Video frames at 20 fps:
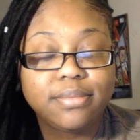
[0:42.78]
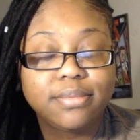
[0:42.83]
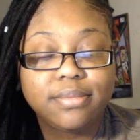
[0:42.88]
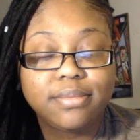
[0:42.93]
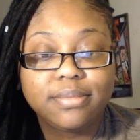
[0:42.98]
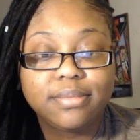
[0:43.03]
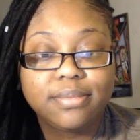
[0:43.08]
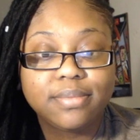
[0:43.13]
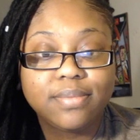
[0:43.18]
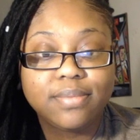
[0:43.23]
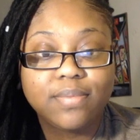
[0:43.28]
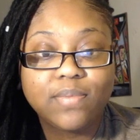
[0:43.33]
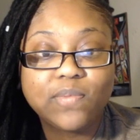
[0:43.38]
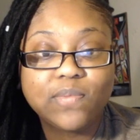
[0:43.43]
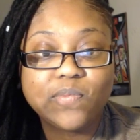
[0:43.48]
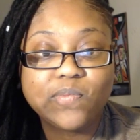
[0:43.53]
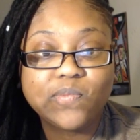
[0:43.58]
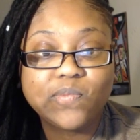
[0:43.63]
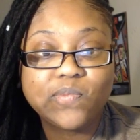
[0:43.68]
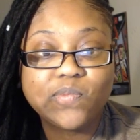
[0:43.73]

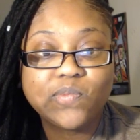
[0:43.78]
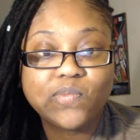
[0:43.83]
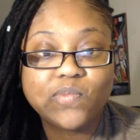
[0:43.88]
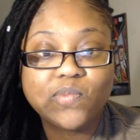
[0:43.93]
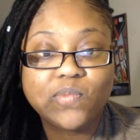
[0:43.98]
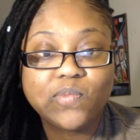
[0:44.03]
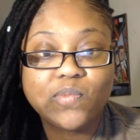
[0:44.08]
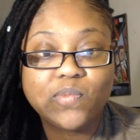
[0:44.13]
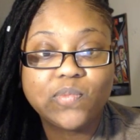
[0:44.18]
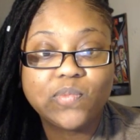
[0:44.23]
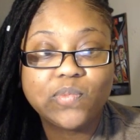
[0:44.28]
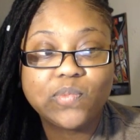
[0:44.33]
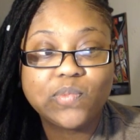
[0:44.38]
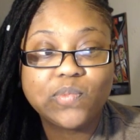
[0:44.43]
(no one is talking)